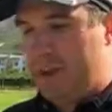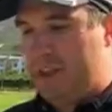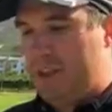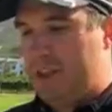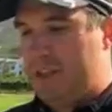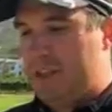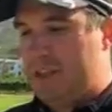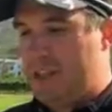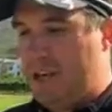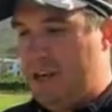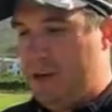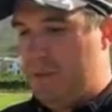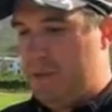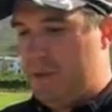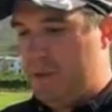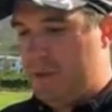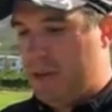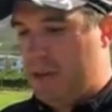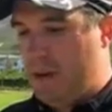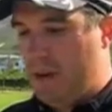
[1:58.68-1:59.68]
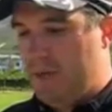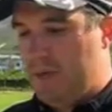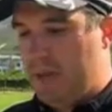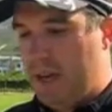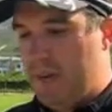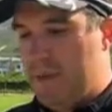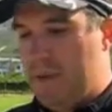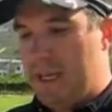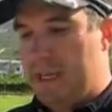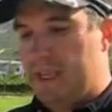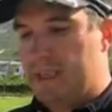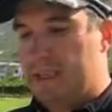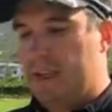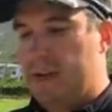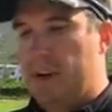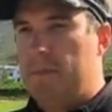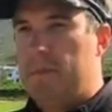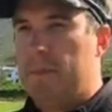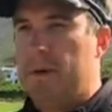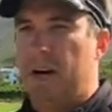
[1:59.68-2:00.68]
work on just to help you with your golf game is
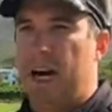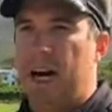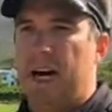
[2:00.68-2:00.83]
grip,